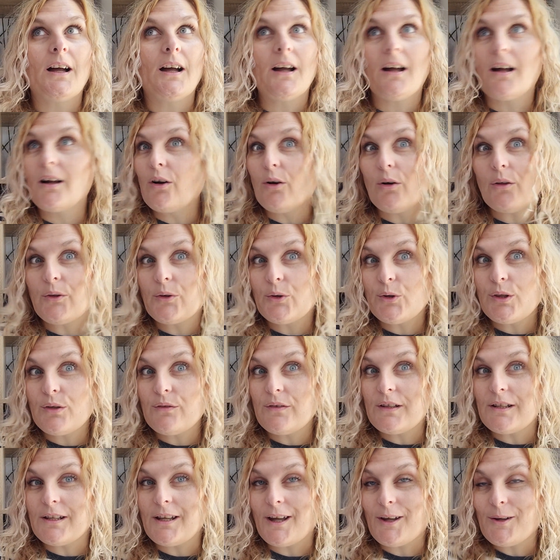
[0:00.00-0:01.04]
I got through the
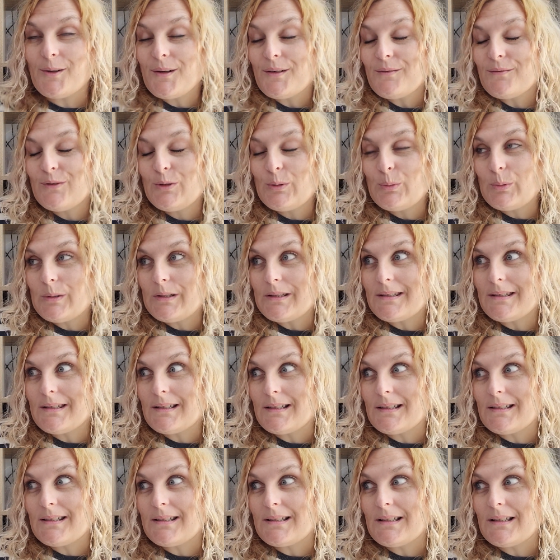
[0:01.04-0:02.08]
video. Reuben is still
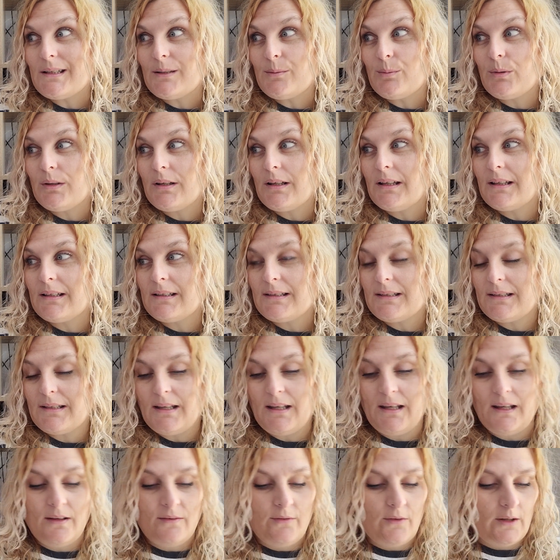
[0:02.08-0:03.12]
asleep. Let's
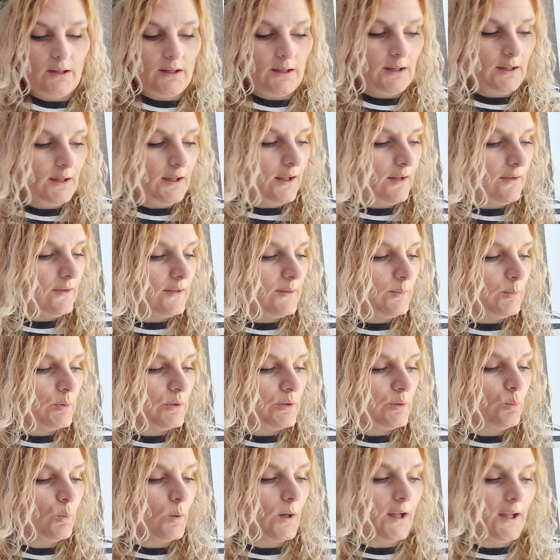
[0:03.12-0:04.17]
see if I can get this put
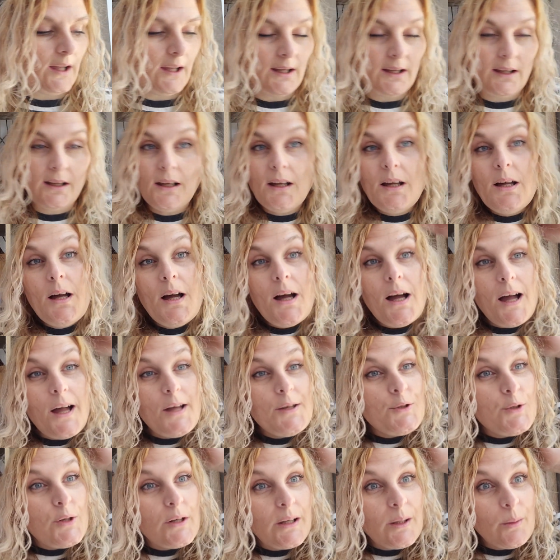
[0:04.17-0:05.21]
away and
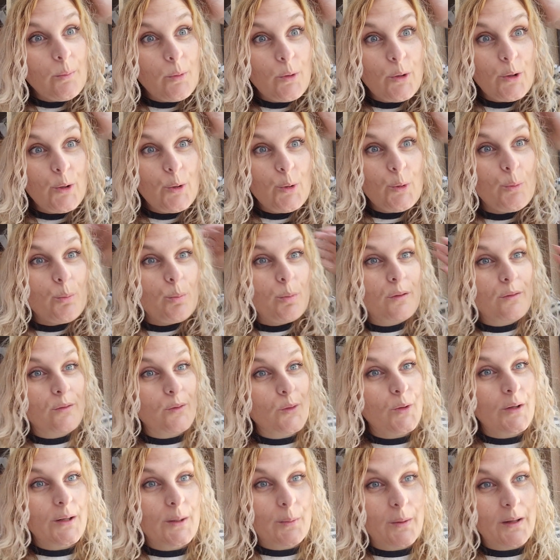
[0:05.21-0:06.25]
drink a brew
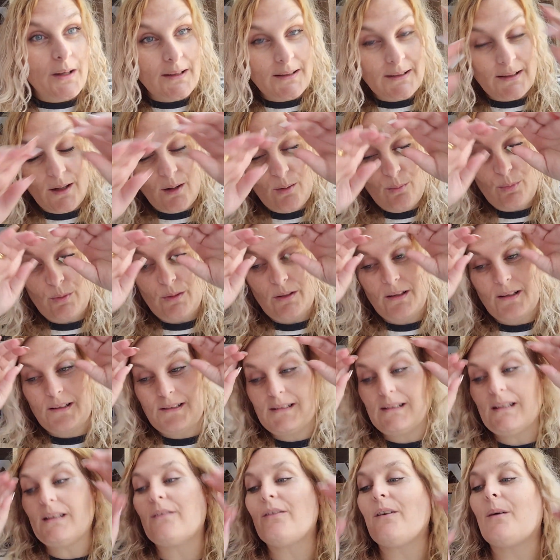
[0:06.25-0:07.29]
before he wakes up. Let's
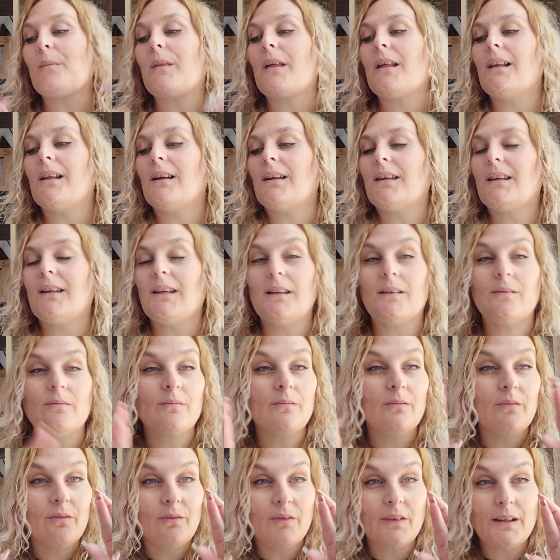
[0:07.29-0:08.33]
see if I'm that lucky.
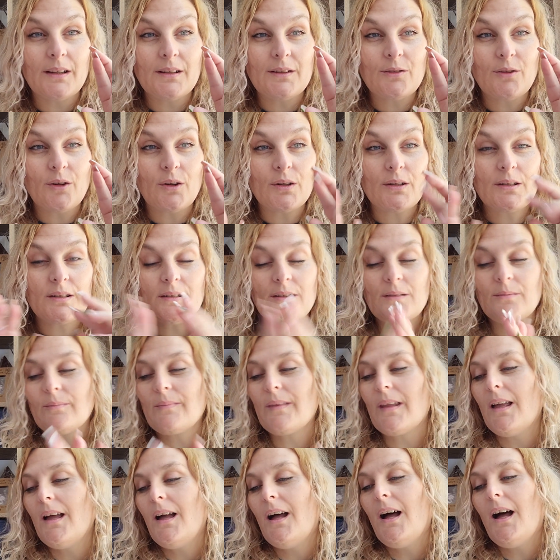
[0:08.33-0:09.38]
Fingers crossed.
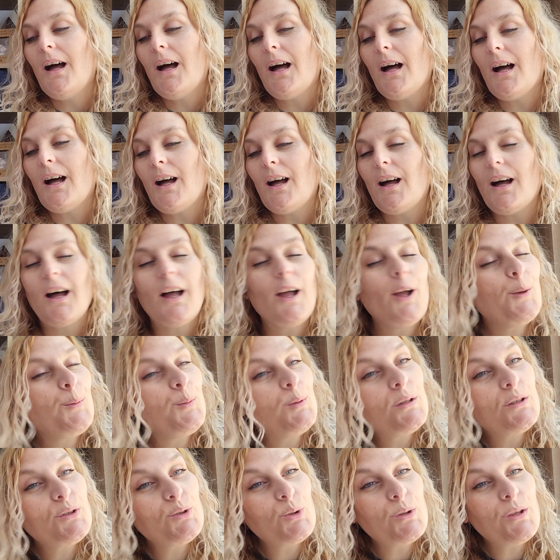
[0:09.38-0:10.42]
I hope
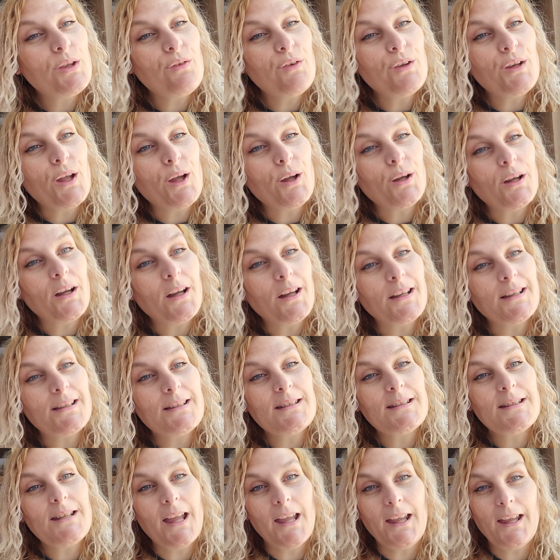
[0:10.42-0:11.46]
you enjoyed the video, guys.
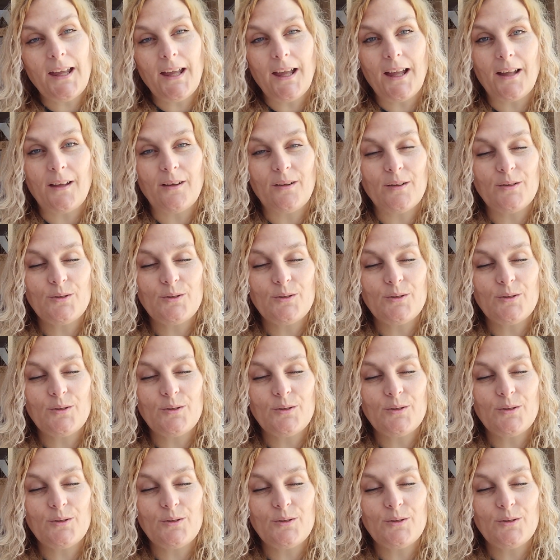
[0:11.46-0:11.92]
Take care.